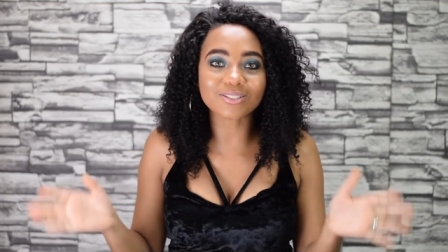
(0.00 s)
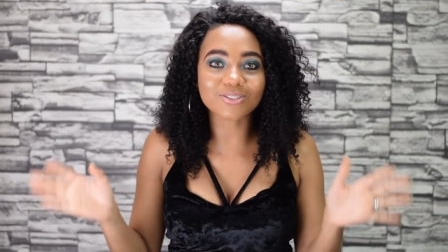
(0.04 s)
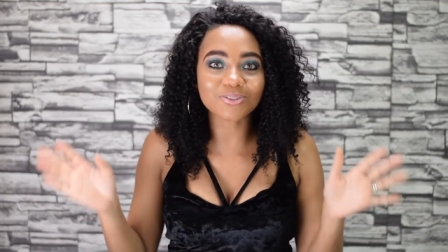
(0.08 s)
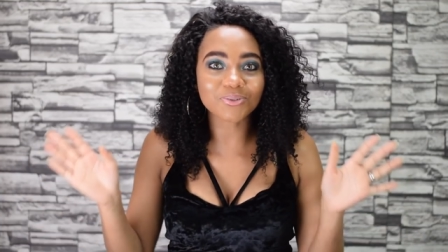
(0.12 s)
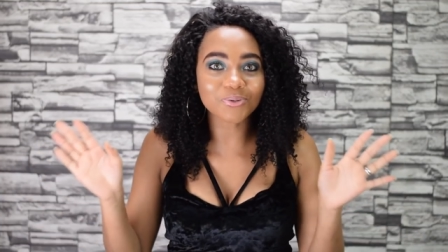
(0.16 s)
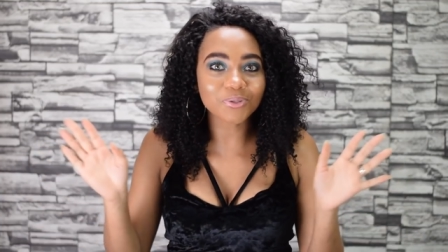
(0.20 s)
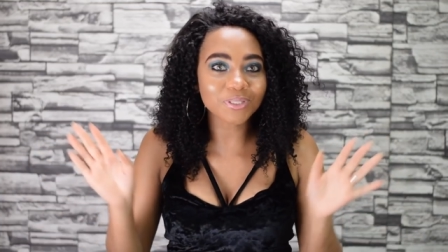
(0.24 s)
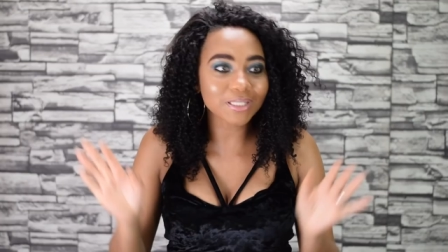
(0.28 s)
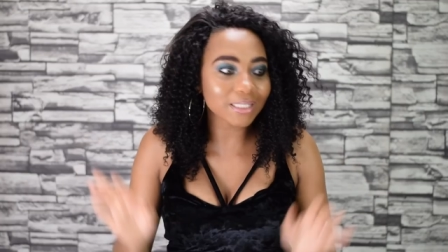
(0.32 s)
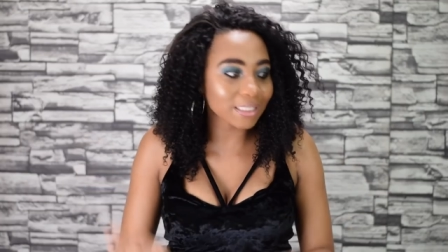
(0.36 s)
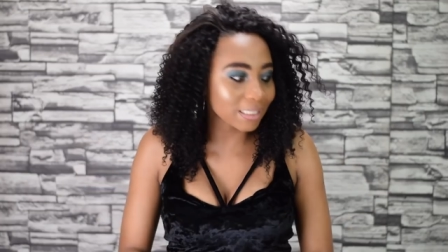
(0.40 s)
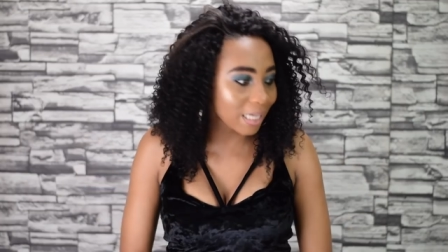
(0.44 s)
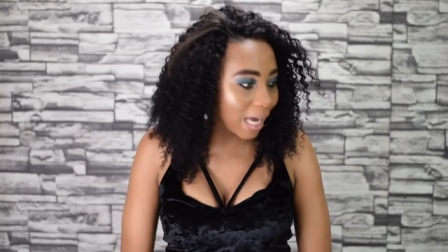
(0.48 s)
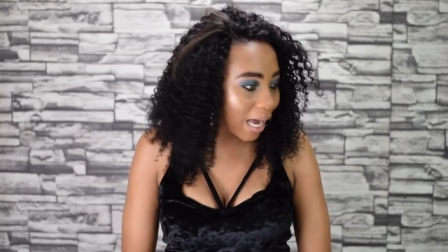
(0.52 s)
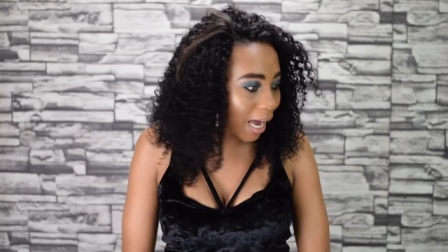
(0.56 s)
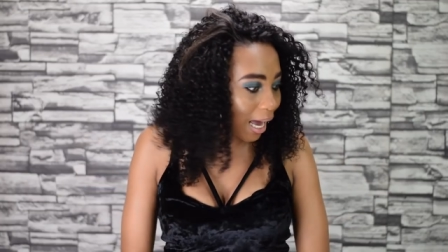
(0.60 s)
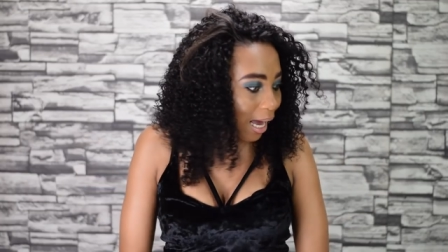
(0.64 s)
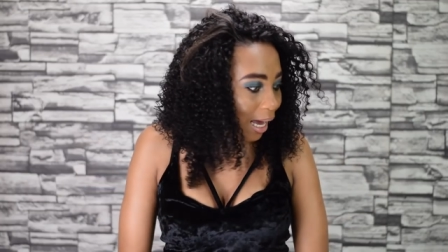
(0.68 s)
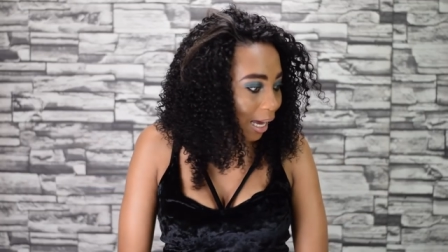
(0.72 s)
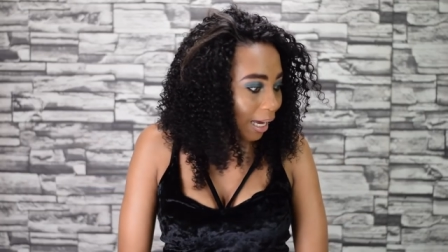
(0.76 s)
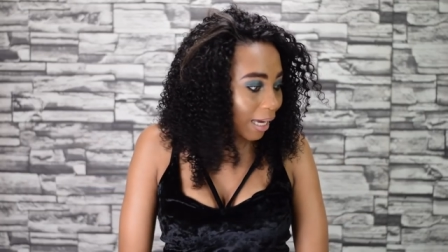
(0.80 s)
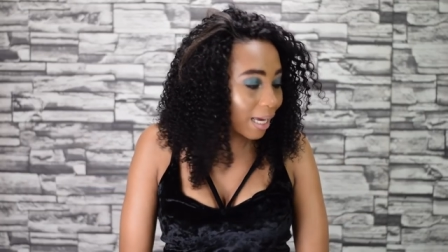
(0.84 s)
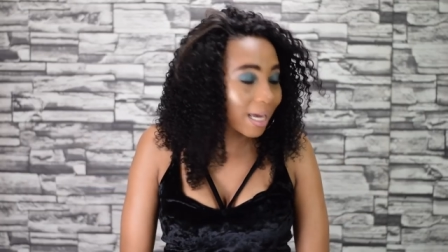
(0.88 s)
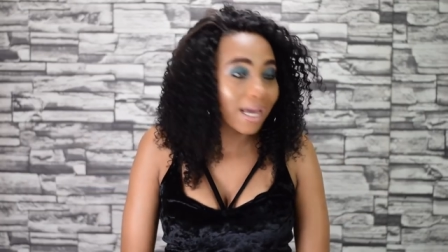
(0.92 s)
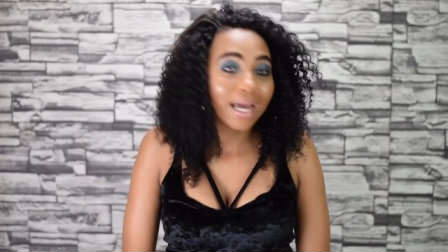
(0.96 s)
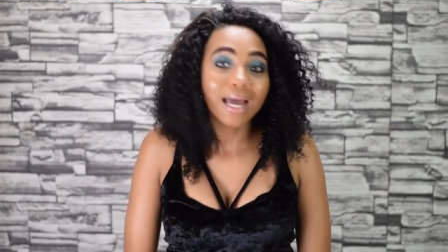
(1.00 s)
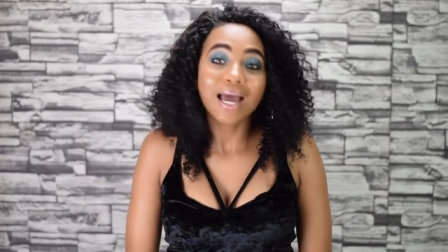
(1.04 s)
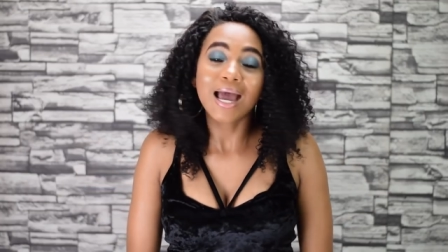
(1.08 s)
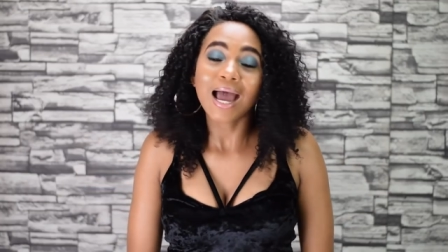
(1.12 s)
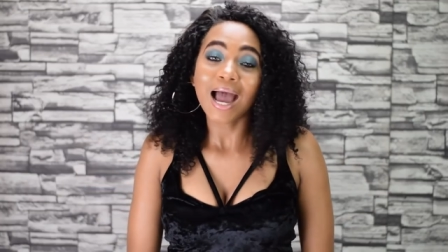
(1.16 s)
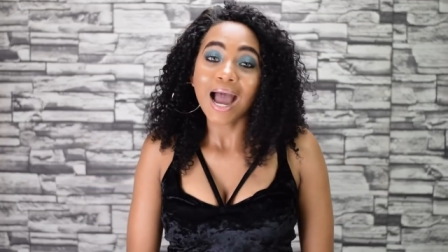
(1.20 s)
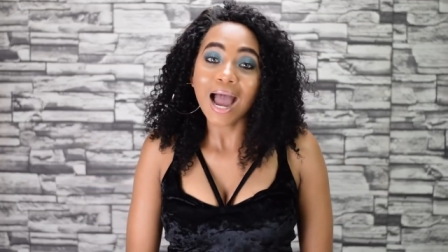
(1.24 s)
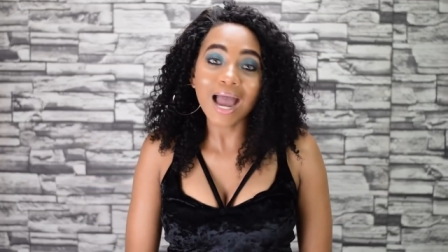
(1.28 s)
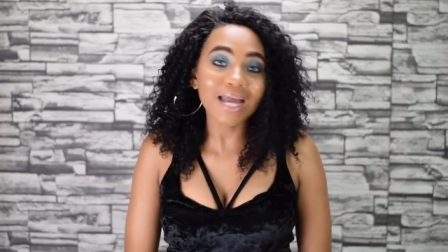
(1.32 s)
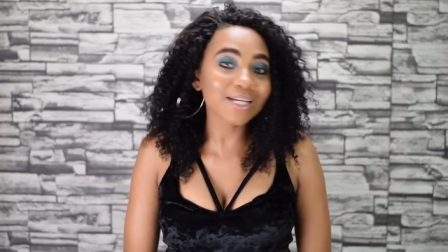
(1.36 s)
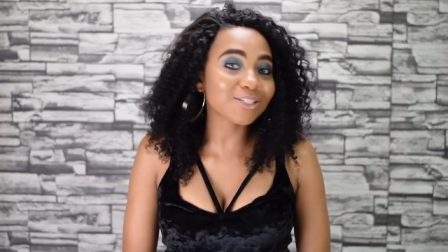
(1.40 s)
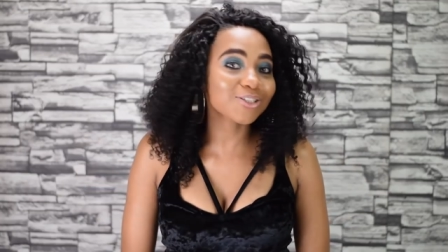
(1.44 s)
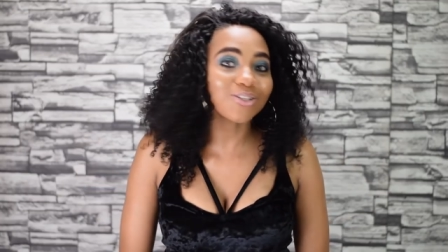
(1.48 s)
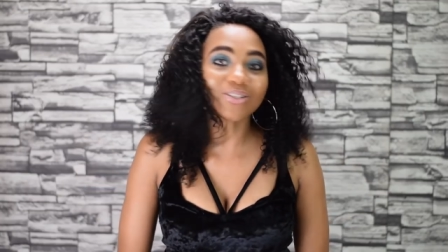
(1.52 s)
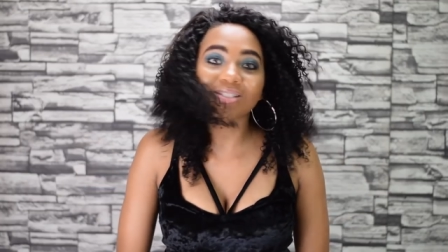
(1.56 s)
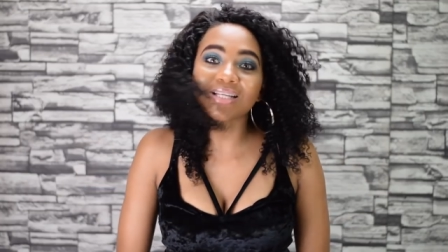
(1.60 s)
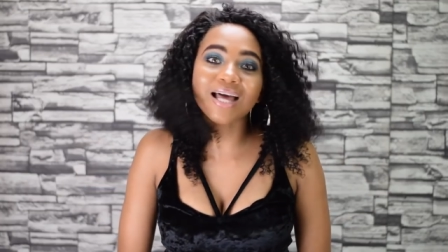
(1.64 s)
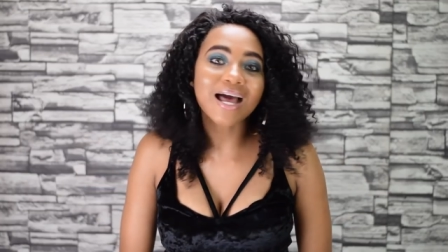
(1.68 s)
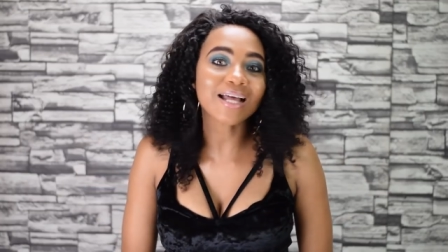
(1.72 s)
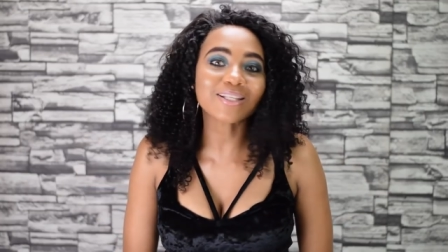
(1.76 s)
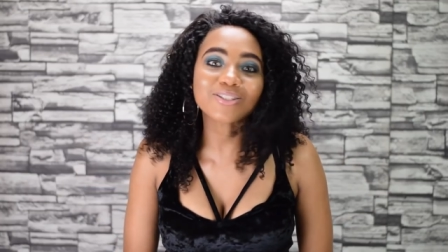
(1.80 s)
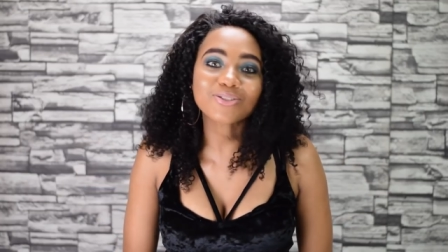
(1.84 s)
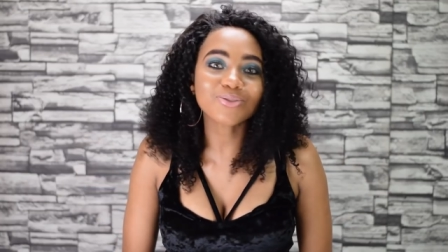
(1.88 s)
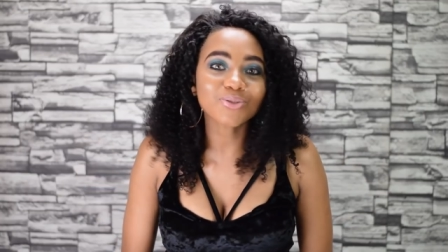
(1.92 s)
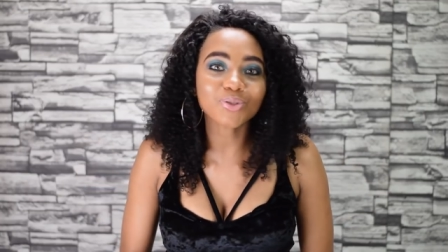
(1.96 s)
So yeah, I just
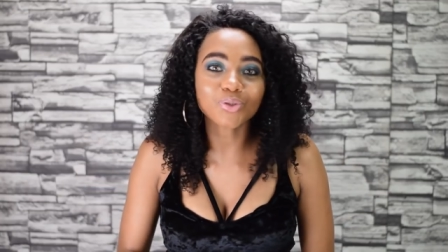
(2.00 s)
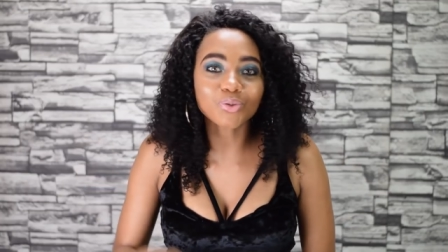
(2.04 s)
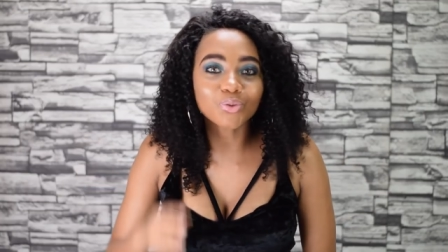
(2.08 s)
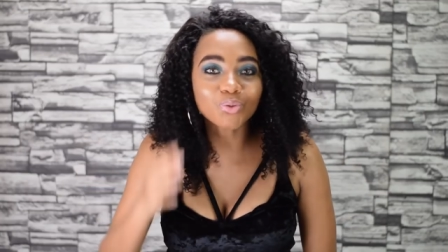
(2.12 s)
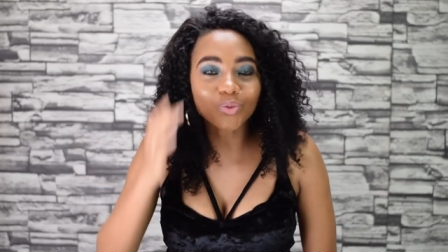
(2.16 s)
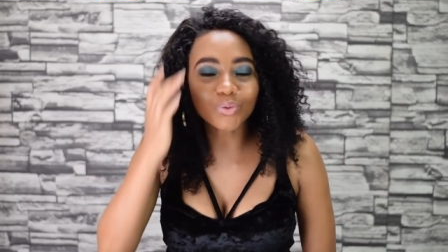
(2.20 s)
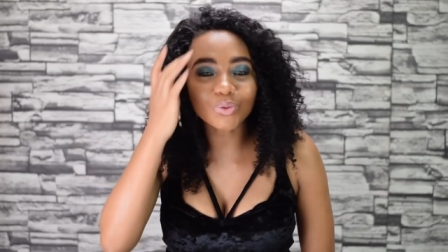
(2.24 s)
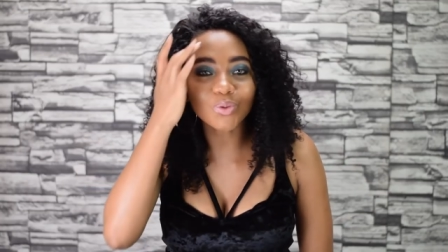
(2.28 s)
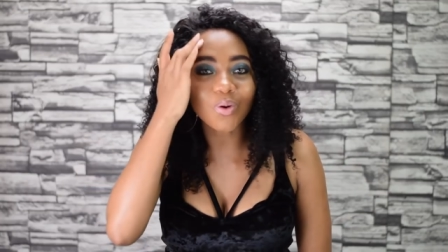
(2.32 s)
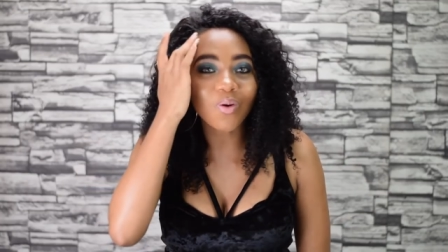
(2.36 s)
had to, you know,